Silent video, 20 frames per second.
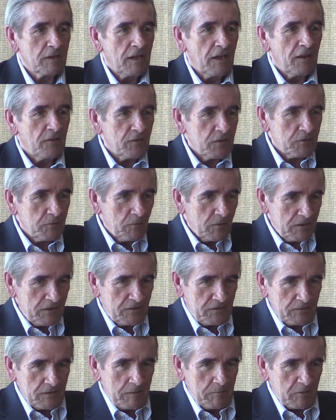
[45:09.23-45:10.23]
And this is one of
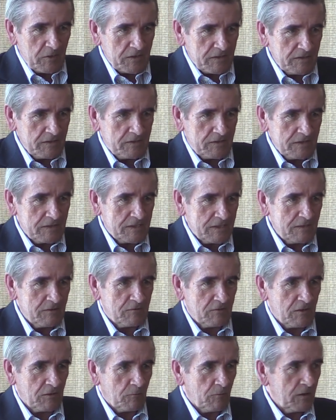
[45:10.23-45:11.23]
these limits. It's
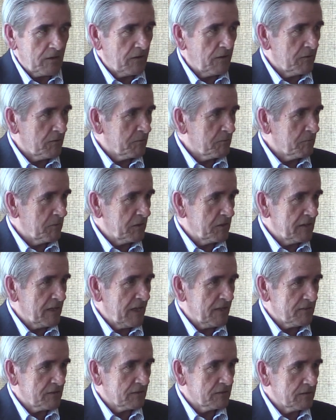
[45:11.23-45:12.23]
interesting, one of these
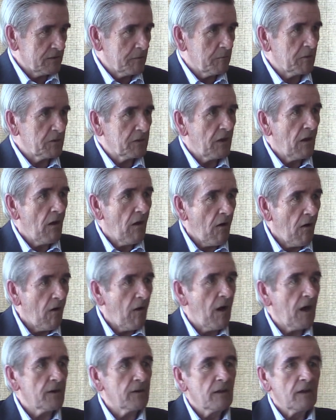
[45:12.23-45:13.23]
tacit limits
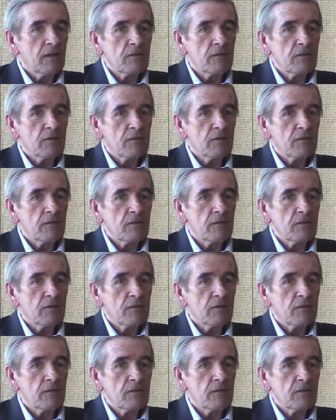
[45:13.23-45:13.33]
on